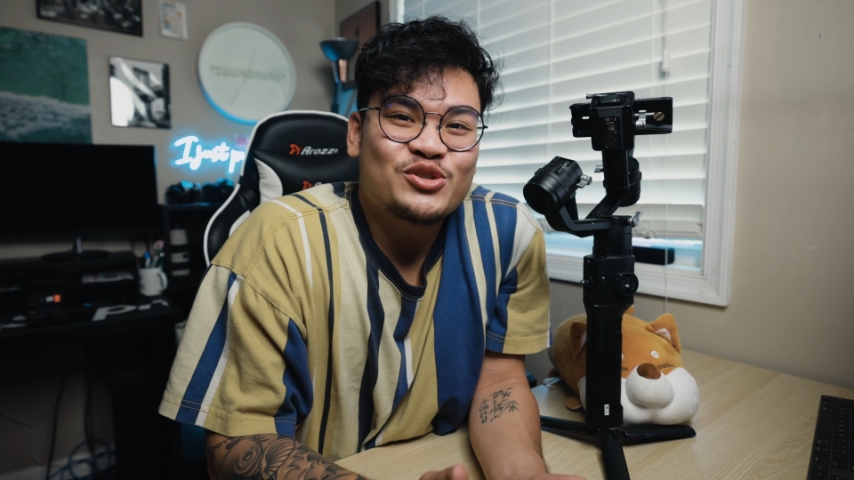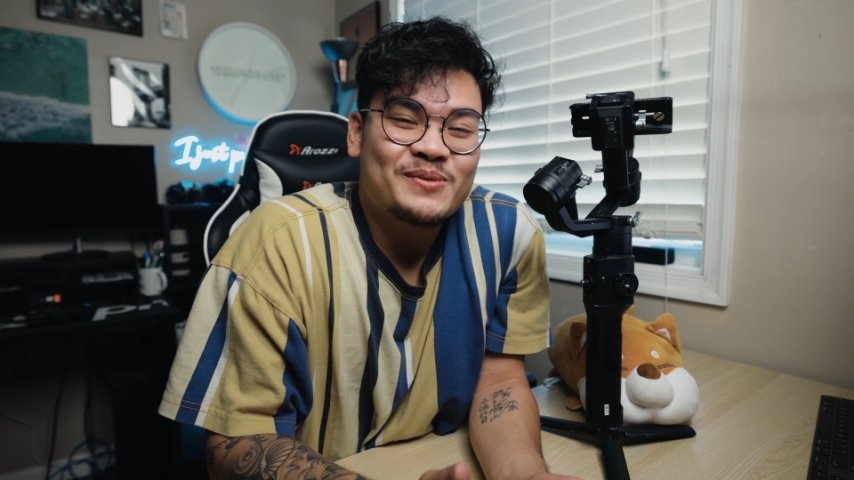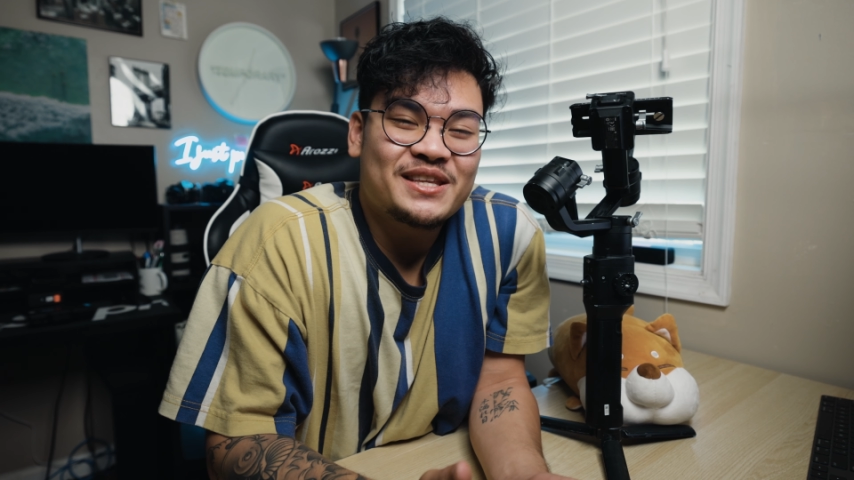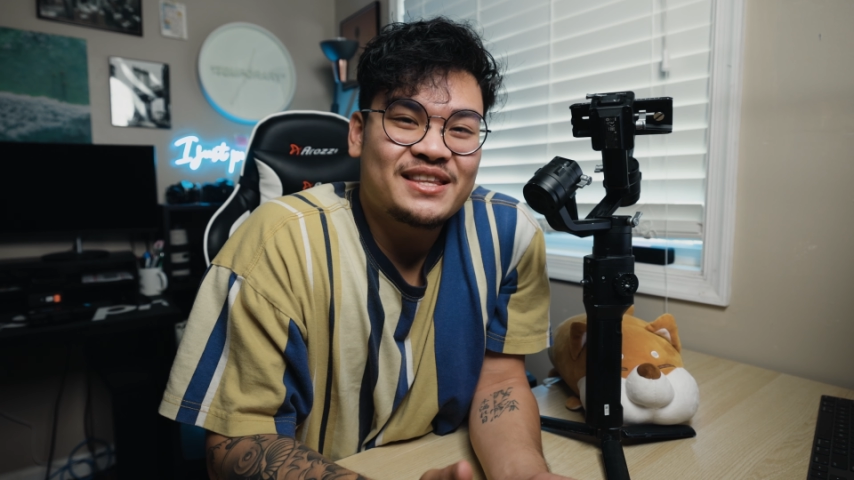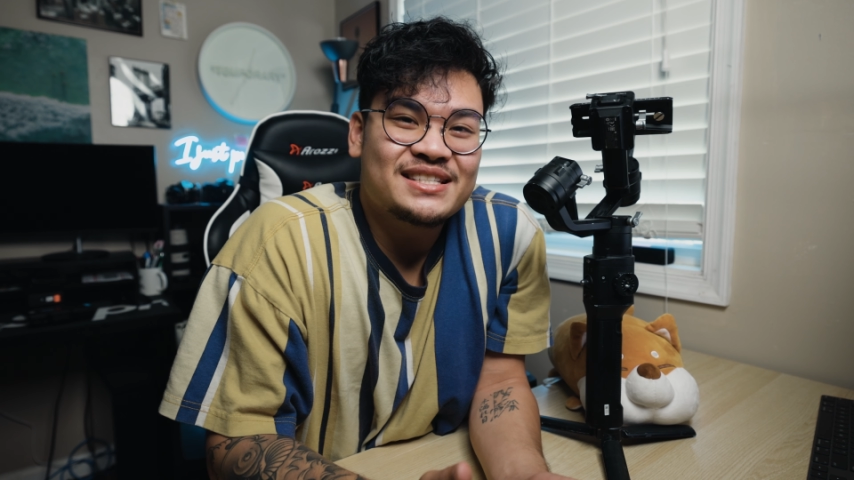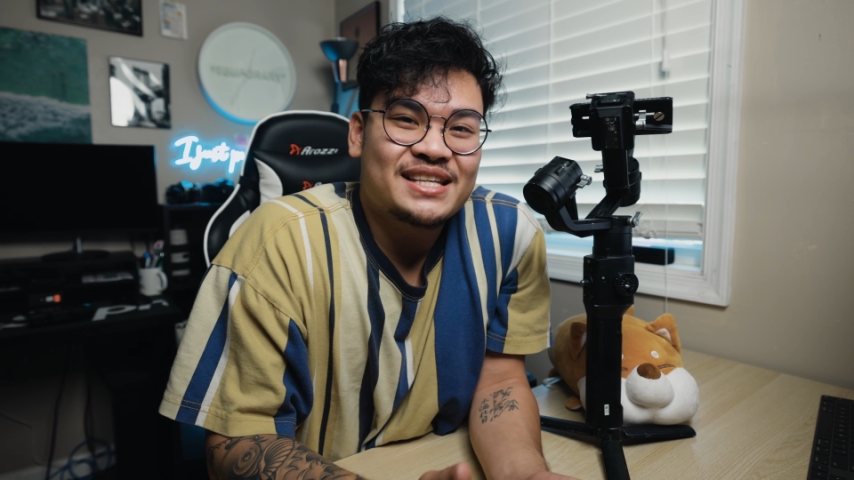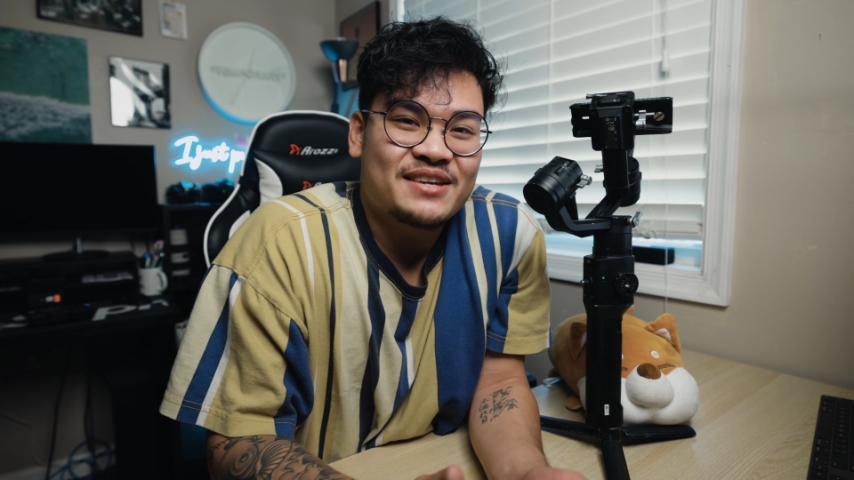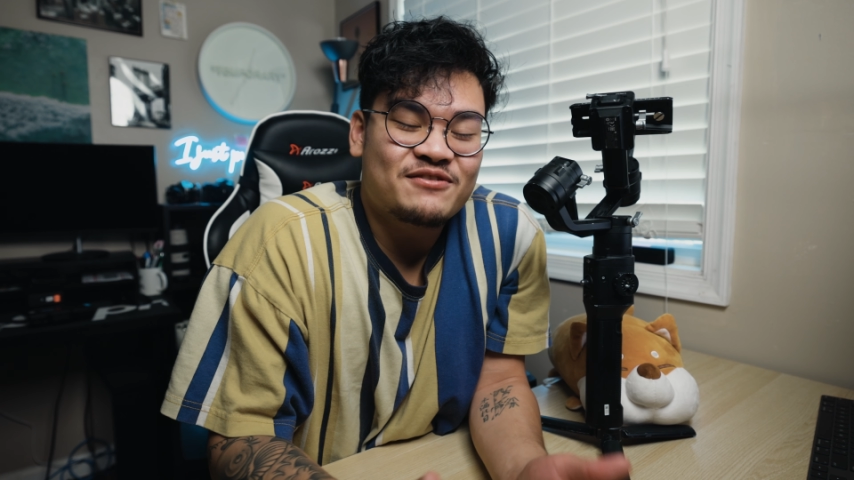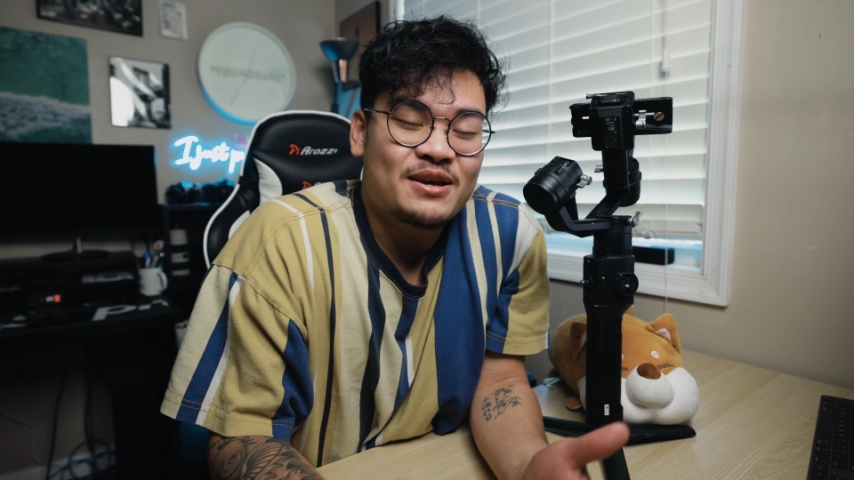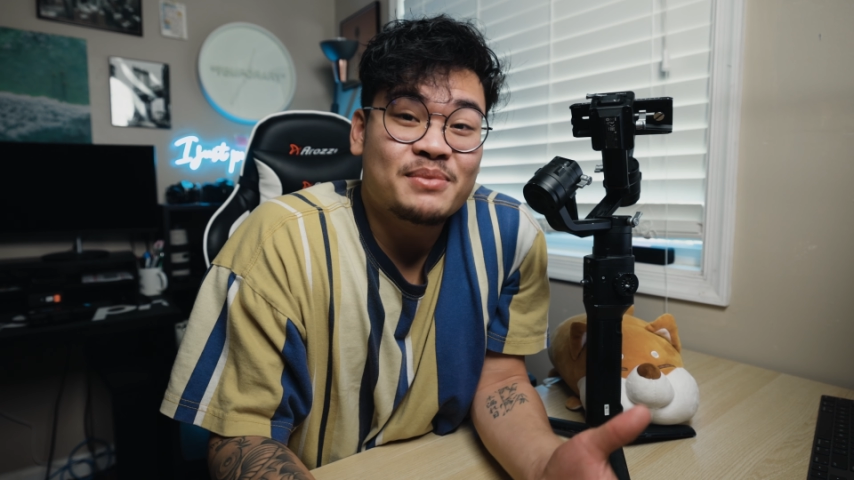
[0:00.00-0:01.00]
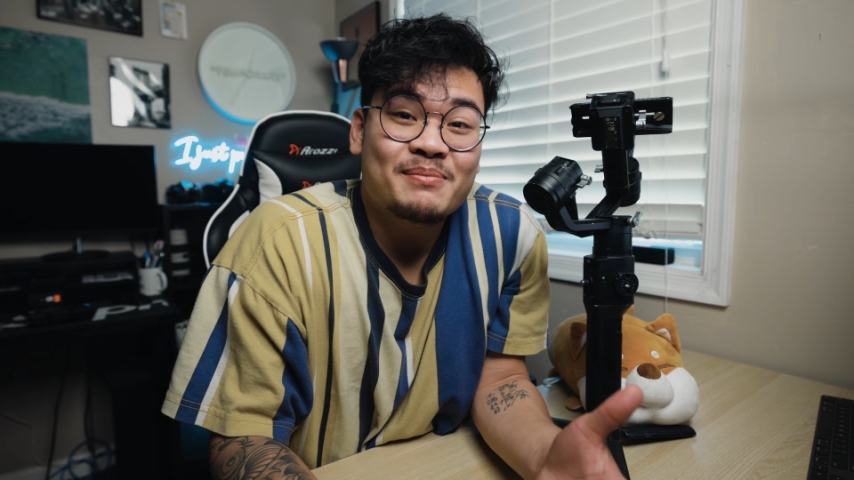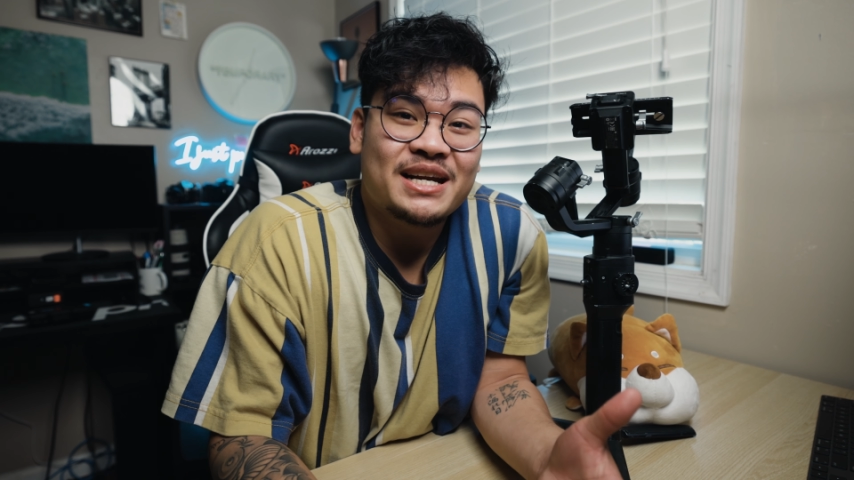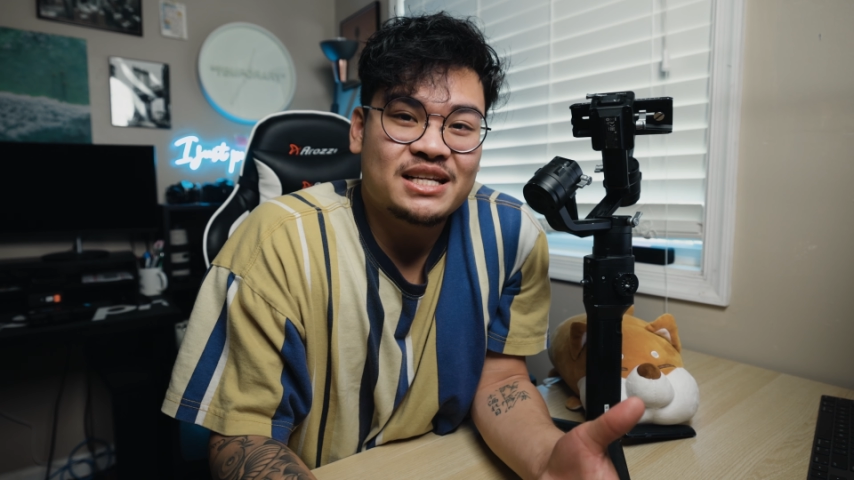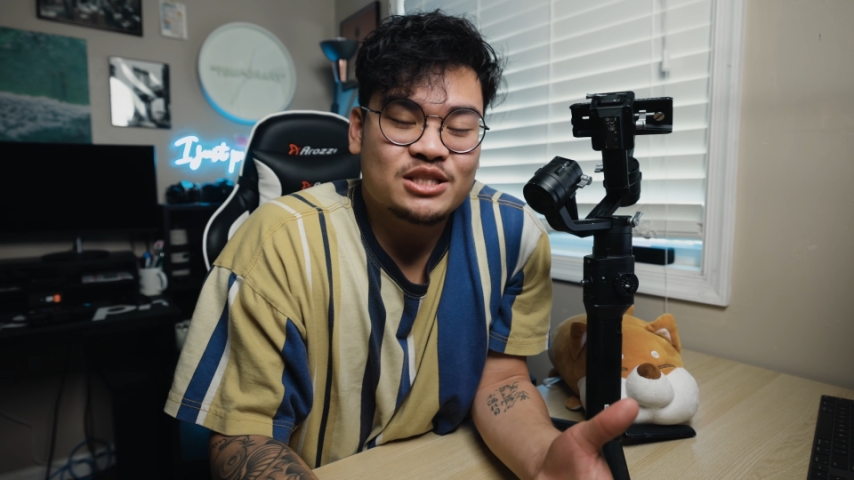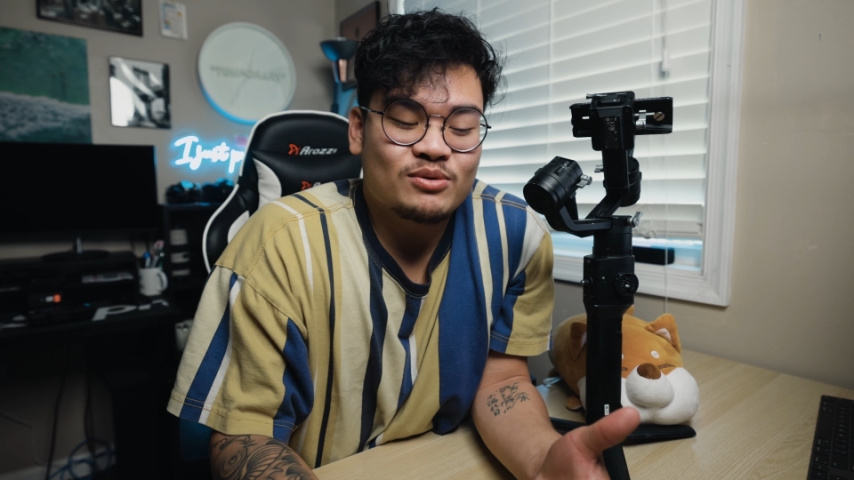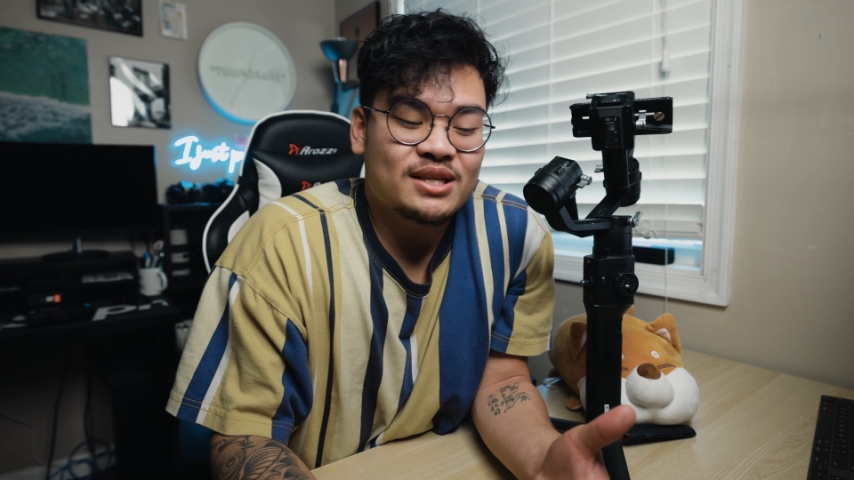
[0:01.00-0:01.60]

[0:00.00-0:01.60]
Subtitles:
so many things that they've implemented into it.